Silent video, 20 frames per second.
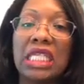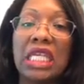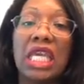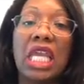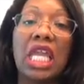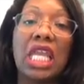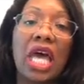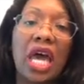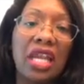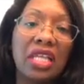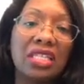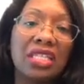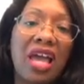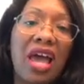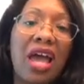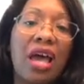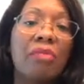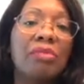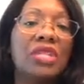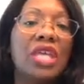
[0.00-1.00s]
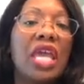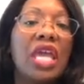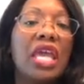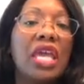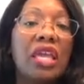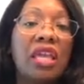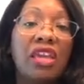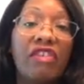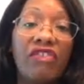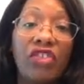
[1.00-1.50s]
And a lot of times,
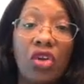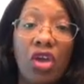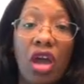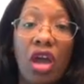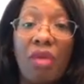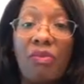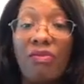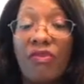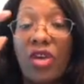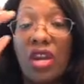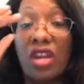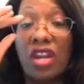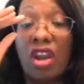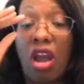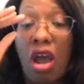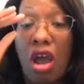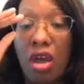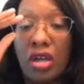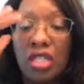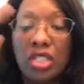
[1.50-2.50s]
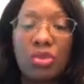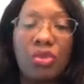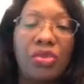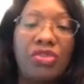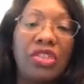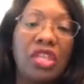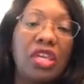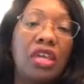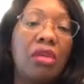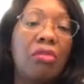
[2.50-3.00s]
if you're upfront and honest with
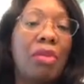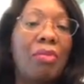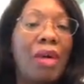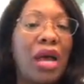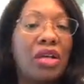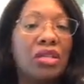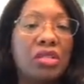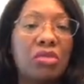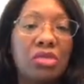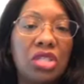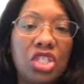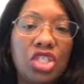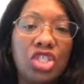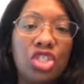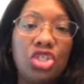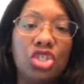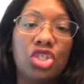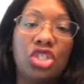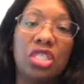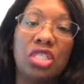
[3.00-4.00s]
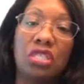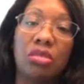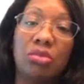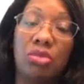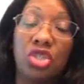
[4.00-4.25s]
them about some issues and some